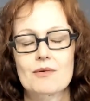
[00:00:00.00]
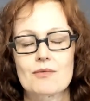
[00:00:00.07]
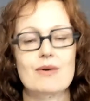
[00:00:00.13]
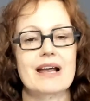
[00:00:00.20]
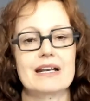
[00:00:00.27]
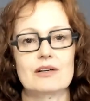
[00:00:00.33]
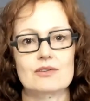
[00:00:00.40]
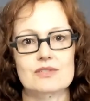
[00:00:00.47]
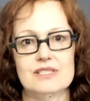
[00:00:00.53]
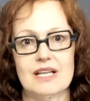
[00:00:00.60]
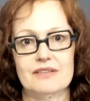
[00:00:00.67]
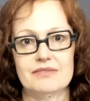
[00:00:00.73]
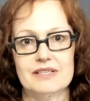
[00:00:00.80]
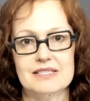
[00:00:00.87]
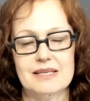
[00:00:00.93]
Radical
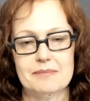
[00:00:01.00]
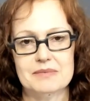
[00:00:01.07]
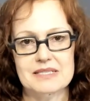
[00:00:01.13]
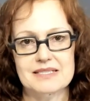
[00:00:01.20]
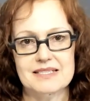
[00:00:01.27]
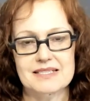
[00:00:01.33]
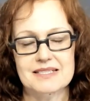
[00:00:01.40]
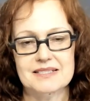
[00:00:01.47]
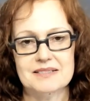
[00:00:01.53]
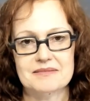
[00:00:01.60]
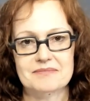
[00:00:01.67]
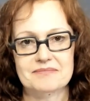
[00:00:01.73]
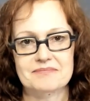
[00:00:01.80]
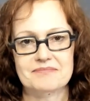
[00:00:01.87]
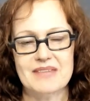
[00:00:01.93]
self-acceptance.
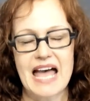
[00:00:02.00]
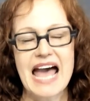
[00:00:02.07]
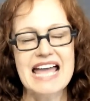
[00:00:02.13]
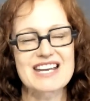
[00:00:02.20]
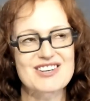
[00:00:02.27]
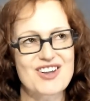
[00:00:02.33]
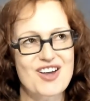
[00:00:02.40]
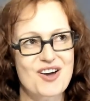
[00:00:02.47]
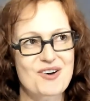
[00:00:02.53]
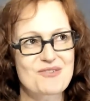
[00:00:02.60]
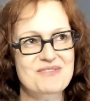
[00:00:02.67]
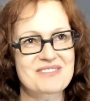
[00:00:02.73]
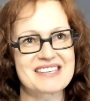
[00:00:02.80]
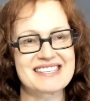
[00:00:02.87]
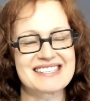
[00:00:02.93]
I
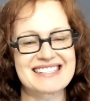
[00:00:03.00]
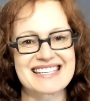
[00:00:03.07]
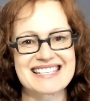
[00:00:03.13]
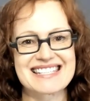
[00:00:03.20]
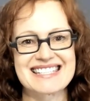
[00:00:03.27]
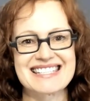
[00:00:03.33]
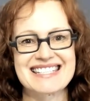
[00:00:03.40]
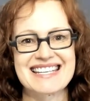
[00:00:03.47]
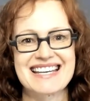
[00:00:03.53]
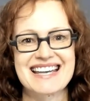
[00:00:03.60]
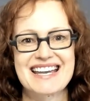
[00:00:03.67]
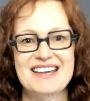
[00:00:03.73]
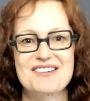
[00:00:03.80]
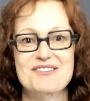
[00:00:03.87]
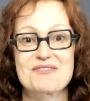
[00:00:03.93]
know this is
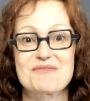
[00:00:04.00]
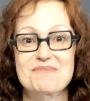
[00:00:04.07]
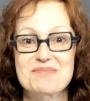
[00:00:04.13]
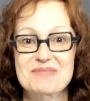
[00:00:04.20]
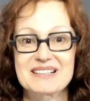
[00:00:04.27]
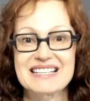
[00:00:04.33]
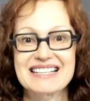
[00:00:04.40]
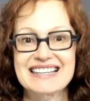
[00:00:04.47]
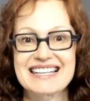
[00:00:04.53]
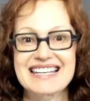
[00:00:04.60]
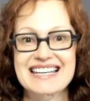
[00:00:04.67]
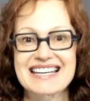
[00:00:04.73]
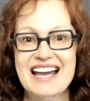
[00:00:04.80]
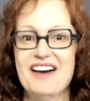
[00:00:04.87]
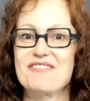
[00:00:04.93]
completely
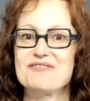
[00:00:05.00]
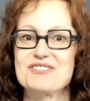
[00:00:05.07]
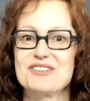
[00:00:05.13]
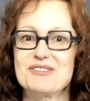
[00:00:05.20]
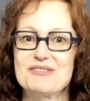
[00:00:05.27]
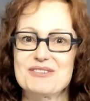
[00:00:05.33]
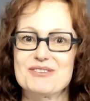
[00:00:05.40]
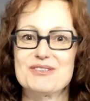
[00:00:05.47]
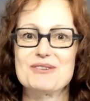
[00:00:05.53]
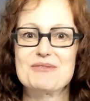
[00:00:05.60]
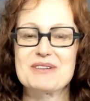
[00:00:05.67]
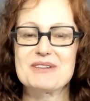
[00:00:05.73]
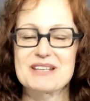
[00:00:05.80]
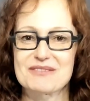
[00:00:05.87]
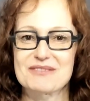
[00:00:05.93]

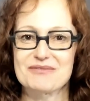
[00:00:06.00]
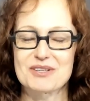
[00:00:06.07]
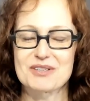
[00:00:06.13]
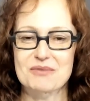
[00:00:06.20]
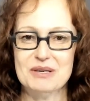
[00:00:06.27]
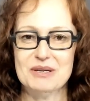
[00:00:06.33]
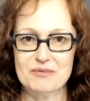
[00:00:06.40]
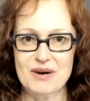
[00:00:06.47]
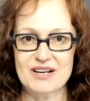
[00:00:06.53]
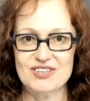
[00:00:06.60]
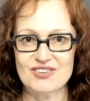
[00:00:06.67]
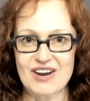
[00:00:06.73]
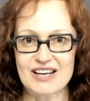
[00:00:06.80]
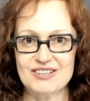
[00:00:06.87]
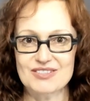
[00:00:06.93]
counterintuitive to what we're
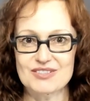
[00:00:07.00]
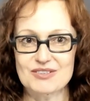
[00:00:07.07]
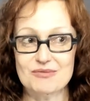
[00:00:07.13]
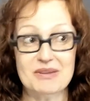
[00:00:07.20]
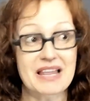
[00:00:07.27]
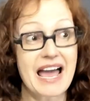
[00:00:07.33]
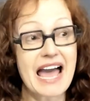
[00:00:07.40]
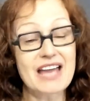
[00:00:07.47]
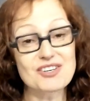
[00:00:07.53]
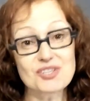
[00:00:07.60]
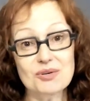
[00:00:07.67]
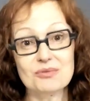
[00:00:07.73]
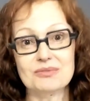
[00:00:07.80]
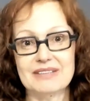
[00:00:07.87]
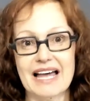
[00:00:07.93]
trying to do. Well, I
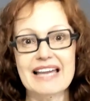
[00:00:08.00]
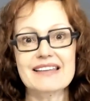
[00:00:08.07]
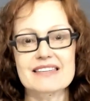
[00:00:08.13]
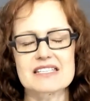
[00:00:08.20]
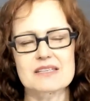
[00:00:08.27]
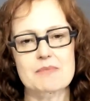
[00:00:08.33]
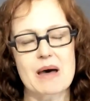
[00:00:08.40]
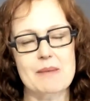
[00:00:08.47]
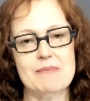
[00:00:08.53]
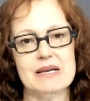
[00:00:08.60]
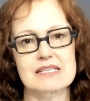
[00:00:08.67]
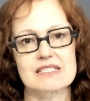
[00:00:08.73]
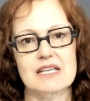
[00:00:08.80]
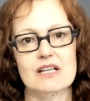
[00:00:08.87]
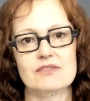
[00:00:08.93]
don't like this about
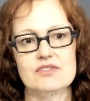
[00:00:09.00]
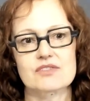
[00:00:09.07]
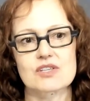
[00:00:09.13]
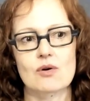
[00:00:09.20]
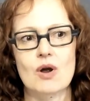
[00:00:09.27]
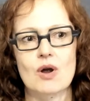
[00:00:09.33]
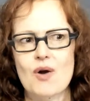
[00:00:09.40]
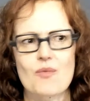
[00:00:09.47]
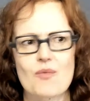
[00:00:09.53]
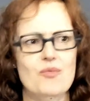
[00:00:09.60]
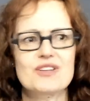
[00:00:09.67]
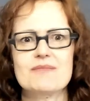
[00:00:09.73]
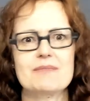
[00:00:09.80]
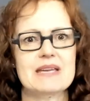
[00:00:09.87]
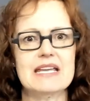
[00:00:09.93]
myself, so what do
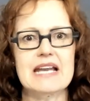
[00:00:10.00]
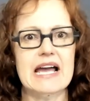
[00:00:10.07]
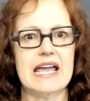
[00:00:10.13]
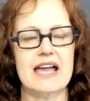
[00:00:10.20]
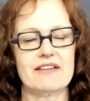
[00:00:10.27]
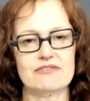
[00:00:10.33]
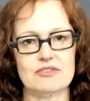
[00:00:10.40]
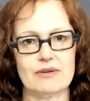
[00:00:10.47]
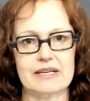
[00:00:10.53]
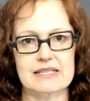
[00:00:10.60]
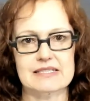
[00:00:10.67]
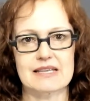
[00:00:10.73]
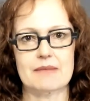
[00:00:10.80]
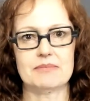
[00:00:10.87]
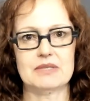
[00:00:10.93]
you mean I have to
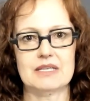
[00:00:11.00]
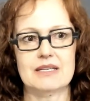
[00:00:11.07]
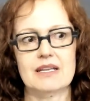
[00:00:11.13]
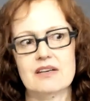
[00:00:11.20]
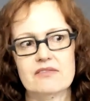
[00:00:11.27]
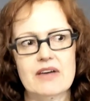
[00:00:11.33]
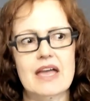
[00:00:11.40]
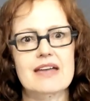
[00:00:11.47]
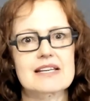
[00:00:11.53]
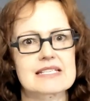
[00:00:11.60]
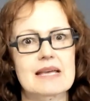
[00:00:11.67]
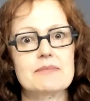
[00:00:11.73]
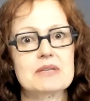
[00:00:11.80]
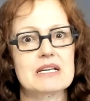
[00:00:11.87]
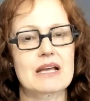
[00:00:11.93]
accept it? And if I
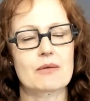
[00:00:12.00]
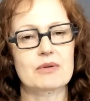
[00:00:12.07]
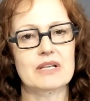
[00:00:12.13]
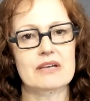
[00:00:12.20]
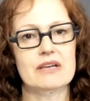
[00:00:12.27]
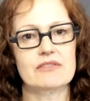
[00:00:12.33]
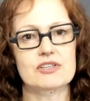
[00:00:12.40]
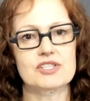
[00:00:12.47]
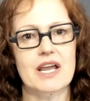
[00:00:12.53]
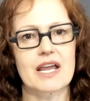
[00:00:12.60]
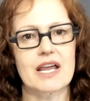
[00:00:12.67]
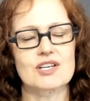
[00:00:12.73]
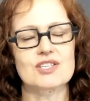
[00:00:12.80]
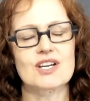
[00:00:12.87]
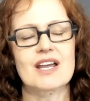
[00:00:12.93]
accept it, I will never
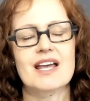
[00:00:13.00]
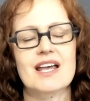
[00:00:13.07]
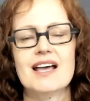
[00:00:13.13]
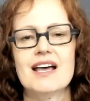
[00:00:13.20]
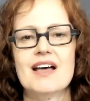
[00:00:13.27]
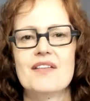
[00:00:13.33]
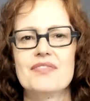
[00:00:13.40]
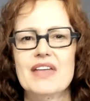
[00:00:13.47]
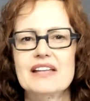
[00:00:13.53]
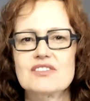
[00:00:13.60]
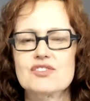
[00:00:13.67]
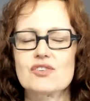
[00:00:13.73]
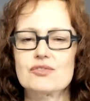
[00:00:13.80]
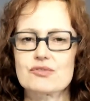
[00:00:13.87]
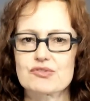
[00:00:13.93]
change. That's
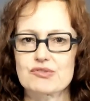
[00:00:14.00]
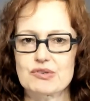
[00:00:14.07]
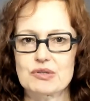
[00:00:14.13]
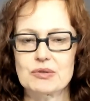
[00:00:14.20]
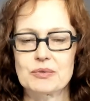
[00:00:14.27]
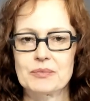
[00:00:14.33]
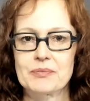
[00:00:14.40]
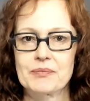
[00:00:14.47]
not true.